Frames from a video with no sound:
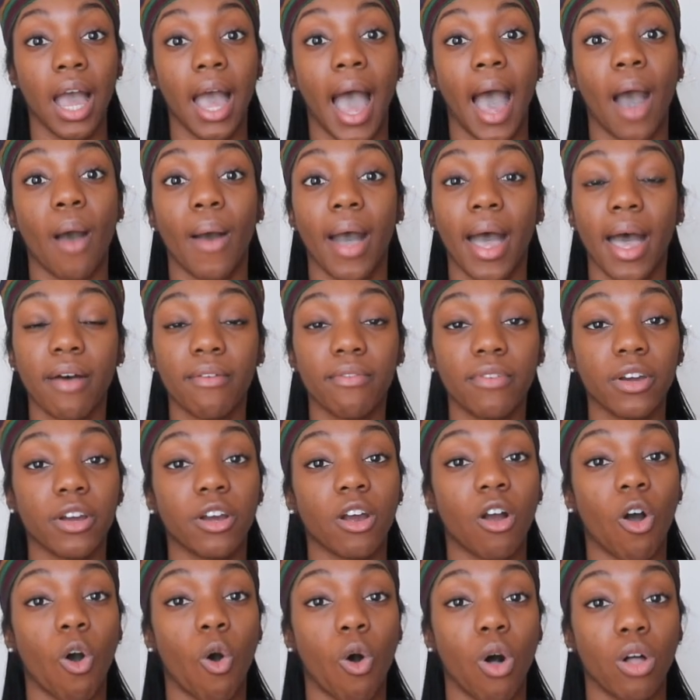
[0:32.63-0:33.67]

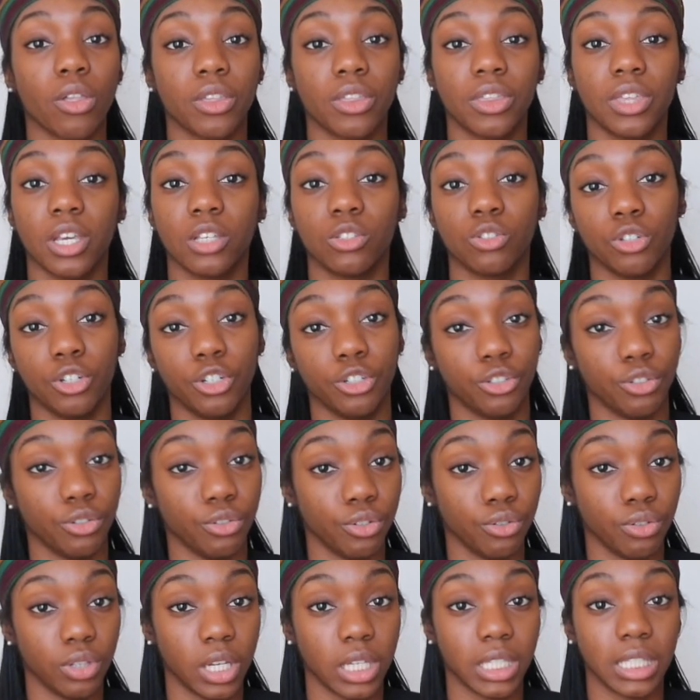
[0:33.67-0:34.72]
However, all the things on your
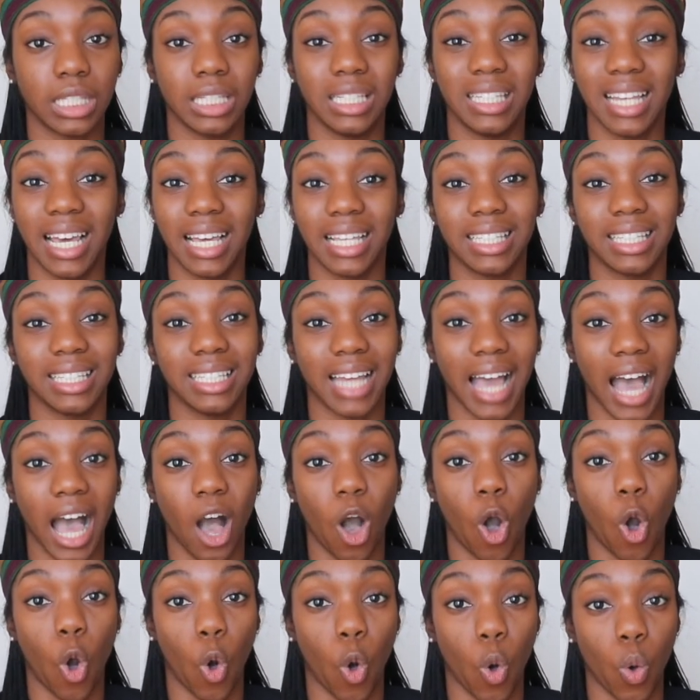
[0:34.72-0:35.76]
to-do list does
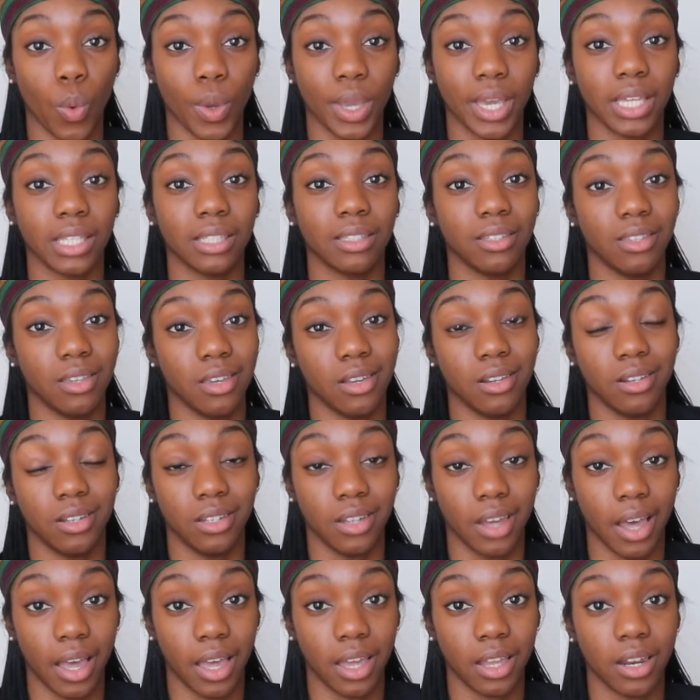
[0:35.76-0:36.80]
not always get
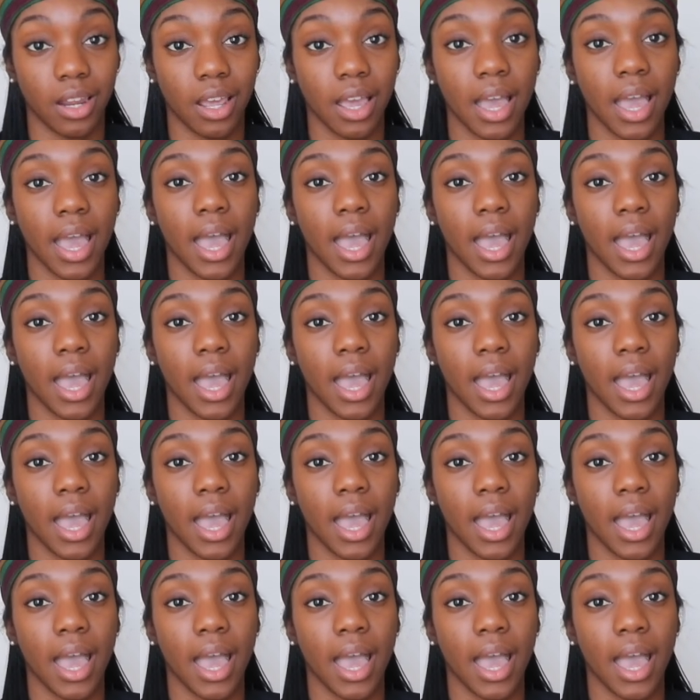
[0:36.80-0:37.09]
done.